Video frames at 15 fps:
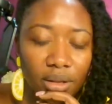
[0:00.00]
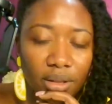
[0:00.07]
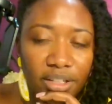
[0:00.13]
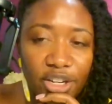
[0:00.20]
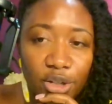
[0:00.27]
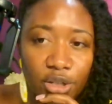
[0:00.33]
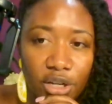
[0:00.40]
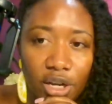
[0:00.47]

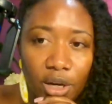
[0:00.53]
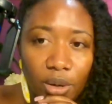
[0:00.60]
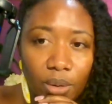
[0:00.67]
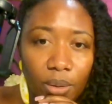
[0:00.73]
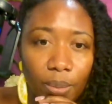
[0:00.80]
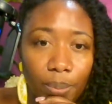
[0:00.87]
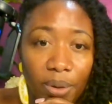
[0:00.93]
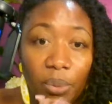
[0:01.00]
years ago.
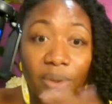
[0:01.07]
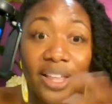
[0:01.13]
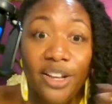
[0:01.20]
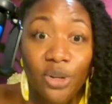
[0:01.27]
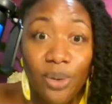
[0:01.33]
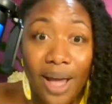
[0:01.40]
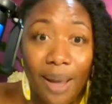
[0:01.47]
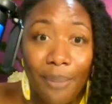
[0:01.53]
But when they
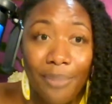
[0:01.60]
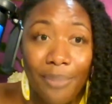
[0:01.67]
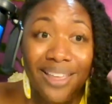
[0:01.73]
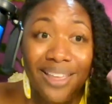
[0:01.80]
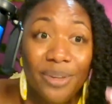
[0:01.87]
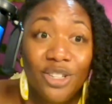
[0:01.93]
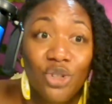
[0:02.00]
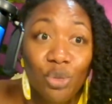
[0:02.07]
do happen, they
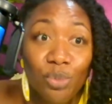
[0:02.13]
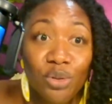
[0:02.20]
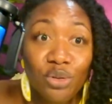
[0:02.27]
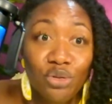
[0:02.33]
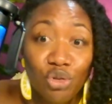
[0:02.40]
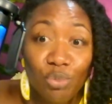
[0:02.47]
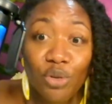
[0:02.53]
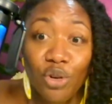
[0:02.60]
can be super,
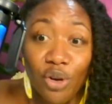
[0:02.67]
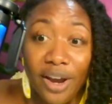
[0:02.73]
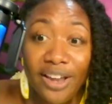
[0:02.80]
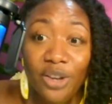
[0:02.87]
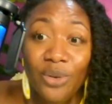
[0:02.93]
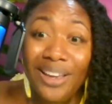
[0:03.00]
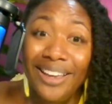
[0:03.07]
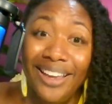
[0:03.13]
super great.
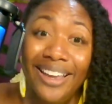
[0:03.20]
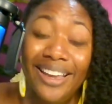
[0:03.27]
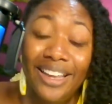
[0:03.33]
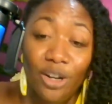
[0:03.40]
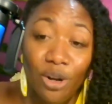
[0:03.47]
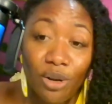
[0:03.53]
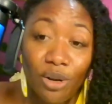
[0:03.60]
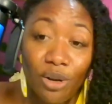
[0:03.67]
You can get
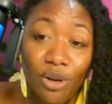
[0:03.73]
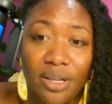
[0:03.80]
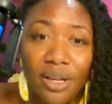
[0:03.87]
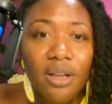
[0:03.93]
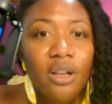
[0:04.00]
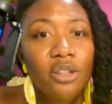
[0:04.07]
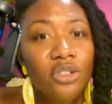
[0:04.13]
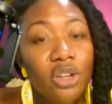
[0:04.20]
in on this.
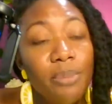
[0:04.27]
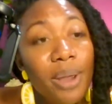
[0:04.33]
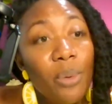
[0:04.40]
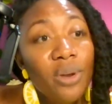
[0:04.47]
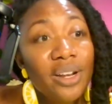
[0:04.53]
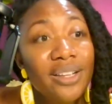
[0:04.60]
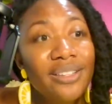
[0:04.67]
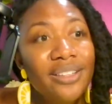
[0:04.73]
So you may
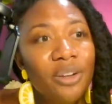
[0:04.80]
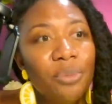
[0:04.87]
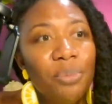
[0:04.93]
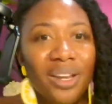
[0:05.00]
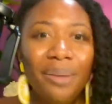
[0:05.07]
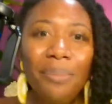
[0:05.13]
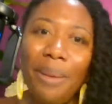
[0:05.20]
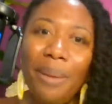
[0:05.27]
want to consider
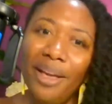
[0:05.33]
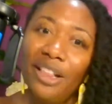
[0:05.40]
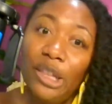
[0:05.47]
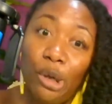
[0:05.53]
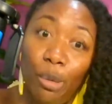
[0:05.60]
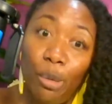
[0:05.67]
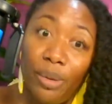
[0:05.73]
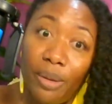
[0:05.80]
putting maybe a
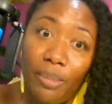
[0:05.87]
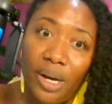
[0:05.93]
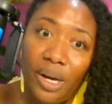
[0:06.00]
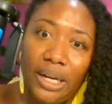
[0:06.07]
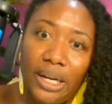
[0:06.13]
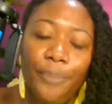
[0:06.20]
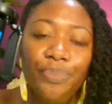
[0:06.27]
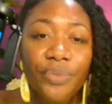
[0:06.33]
little bit of
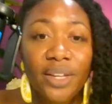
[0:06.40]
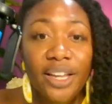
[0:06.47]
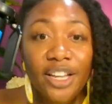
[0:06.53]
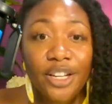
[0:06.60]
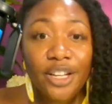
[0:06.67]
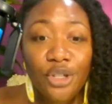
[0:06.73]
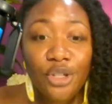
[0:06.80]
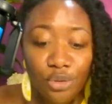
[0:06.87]
money
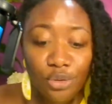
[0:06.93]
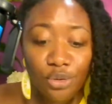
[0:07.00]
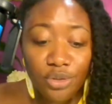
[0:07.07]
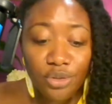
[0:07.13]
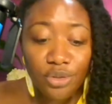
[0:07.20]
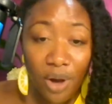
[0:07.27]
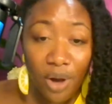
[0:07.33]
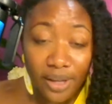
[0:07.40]
into
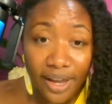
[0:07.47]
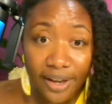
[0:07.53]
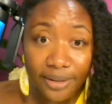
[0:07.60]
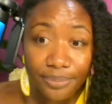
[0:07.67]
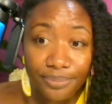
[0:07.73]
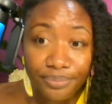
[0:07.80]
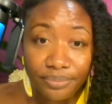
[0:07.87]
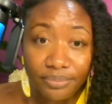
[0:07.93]
Chipotle.
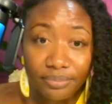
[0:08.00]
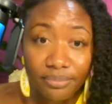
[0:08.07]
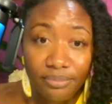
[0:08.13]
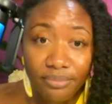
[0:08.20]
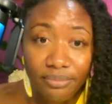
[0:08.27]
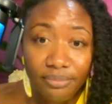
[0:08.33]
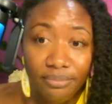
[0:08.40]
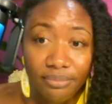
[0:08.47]

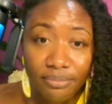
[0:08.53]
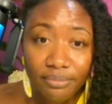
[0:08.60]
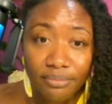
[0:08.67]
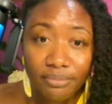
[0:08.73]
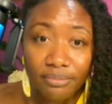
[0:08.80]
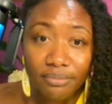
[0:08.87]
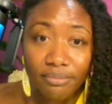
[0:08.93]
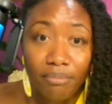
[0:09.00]

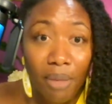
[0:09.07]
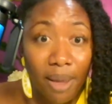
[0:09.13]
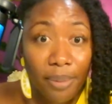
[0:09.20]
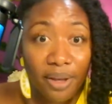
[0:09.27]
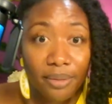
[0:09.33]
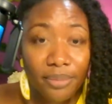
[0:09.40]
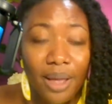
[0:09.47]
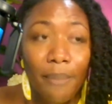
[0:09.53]

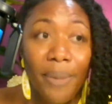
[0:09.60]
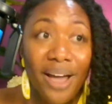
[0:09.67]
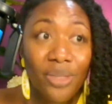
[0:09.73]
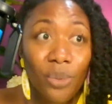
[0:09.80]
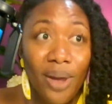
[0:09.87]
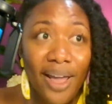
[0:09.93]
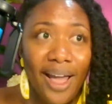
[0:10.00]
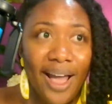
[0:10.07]
Maybe. By the
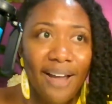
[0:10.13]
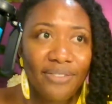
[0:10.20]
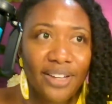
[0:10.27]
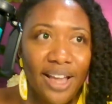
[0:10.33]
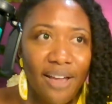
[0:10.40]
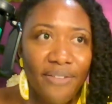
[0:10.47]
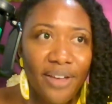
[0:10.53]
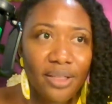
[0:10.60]
way, I have to
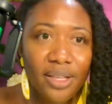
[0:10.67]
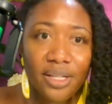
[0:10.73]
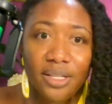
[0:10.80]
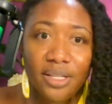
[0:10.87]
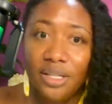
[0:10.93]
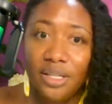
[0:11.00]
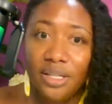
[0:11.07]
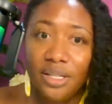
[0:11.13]
caveat this.
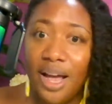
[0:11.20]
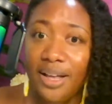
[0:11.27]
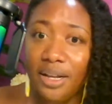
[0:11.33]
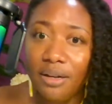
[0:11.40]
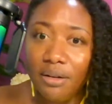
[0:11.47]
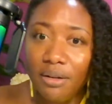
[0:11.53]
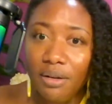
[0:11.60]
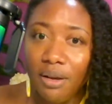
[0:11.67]
This is not
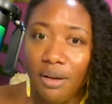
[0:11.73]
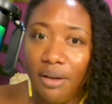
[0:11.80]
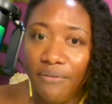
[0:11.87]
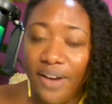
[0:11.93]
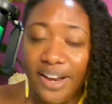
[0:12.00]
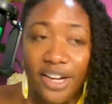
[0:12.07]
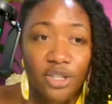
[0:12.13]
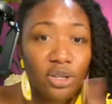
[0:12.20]

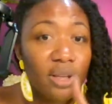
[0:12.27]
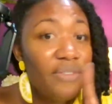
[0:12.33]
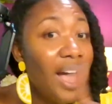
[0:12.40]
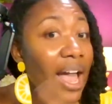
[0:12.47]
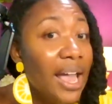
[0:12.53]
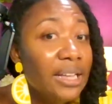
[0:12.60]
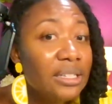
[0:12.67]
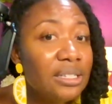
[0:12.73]
financial
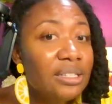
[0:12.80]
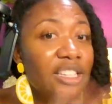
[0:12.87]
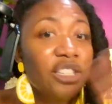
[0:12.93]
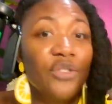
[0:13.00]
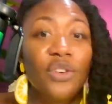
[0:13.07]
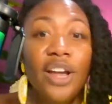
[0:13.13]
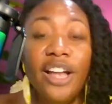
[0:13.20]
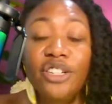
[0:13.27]
advice. This is
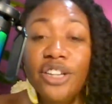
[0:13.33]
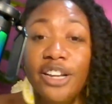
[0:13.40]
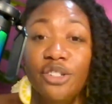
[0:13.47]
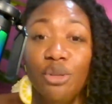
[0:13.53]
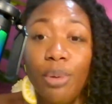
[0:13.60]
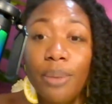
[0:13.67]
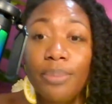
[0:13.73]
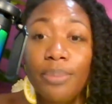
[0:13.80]
for
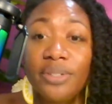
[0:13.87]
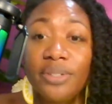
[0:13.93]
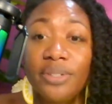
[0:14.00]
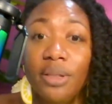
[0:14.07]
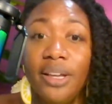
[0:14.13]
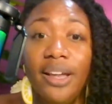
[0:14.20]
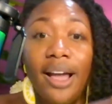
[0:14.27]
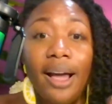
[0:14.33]
educational purposes
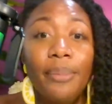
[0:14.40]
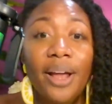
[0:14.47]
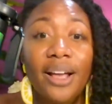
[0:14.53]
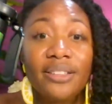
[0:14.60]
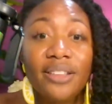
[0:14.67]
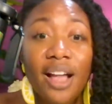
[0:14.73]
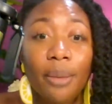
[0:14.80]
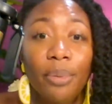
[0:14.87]
only. I'm not a
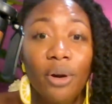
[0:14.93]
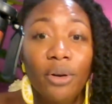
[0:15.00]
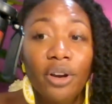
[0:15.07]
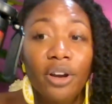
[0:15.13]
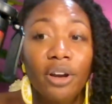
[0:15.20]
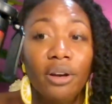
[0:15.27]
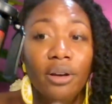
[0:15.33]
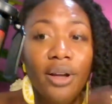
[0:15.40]

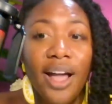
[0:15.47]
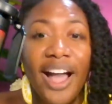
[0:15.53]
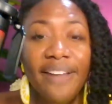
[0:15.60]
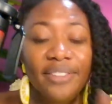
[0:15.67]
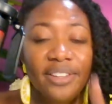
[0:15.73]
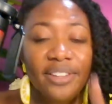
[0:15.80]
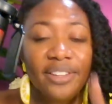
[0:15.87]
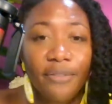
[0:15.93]
stockbroker. I have
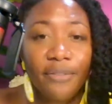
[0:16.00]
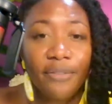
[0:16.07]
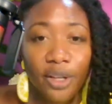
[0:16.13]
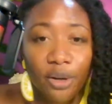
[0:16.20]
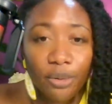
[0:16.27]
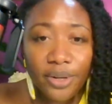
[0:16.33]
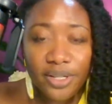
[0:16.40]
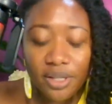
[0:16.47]
to say that for
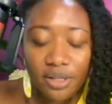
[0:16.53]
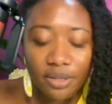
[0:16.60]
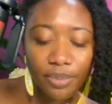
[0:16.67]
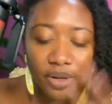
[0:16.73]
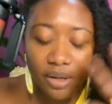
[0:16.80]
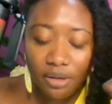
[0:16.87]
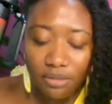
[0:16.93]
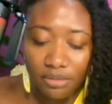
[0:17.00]
legal reasons,
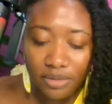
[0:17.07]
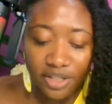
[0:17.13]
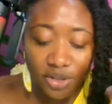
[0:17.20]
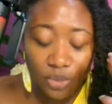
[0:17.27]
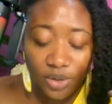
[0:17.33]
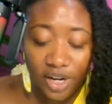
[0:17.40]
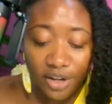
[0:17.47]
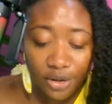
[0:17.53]
but this
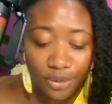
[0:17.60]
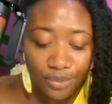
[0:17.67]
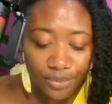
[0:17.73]
is what I do.